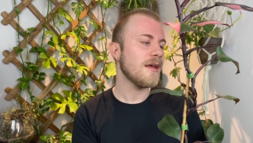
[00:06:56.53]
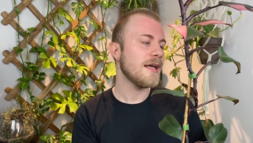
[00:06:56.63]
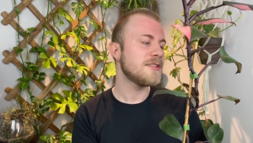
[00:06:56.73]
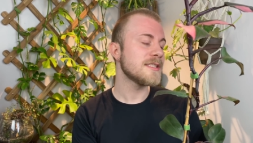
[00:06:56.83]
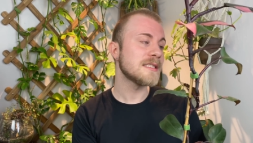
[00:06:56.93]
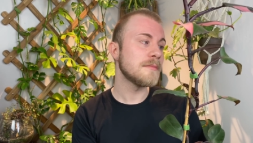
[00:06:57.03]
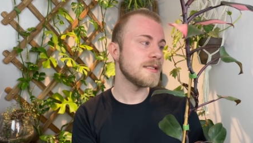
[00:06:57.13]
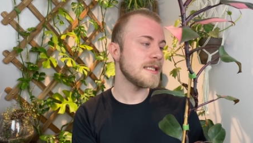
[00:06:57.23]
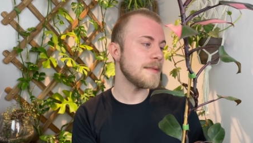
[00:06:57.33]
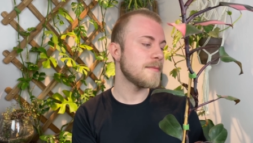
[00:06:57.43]
just something
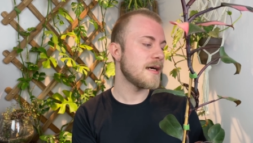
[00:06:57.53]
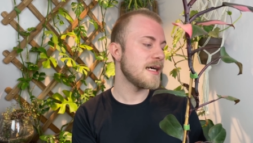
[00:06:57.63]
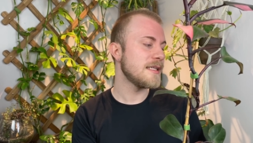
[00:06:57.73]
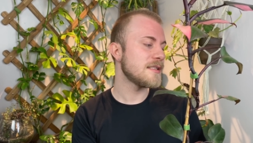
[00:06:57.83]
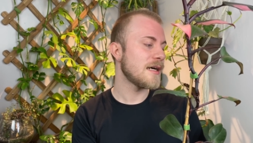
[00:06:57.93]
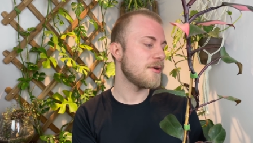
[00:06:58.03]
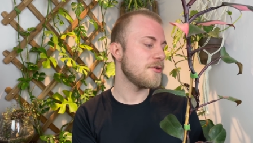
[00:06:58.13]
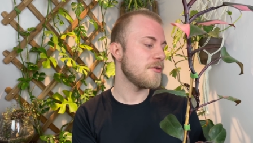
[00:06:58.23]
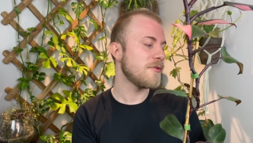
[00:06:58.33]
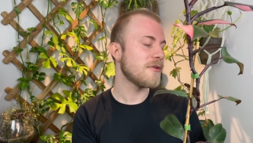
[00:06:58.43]
to keep in mind. I want
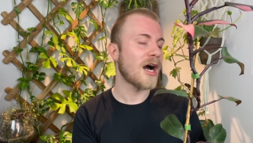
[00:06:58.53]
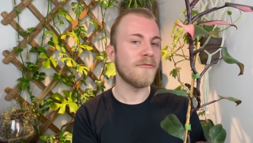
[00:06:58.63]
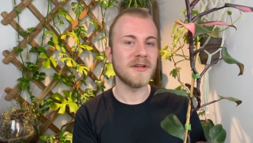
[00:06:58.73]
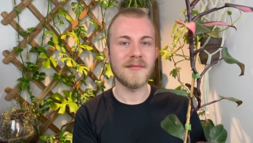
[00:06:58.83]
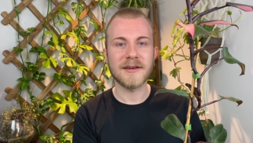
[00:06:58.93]
you to feel confident